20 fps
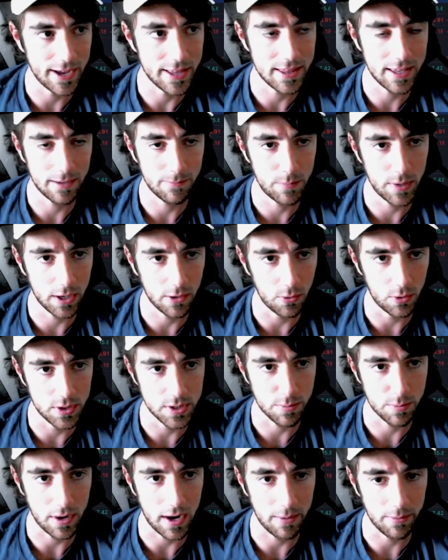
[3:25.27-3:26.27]
I think
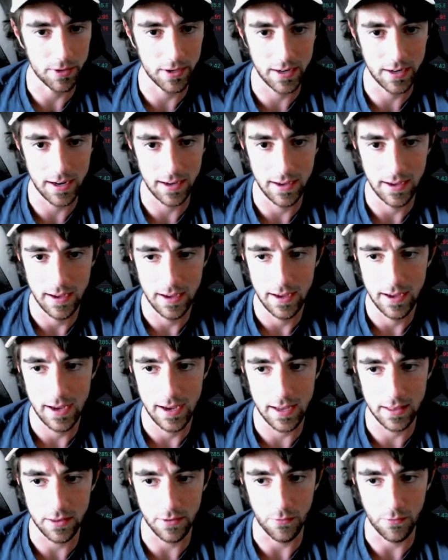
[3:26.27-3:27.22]
Bitcoin's probably going to hit